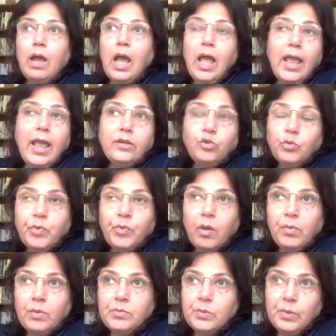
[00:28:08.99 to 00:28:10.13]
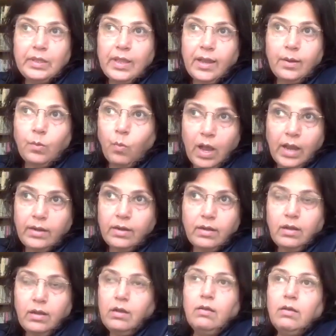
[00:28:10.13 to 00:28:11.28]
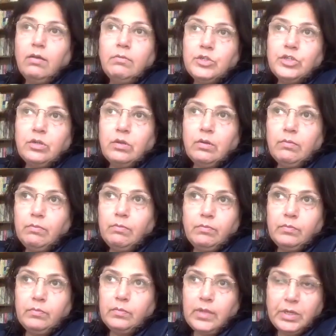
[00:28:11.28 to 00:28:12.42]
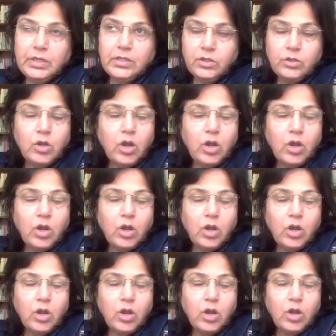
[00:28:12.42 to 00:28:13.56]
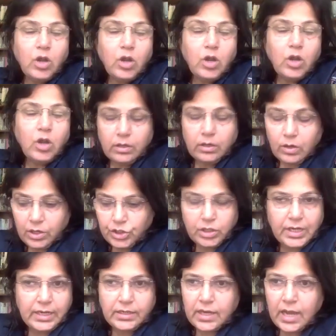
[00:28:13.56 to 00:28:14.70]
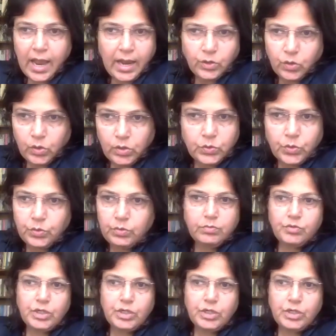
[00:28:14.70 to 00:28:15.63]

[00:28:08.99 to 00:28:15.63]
I had two problems with that. One, that person did not acknowledge the translator at all.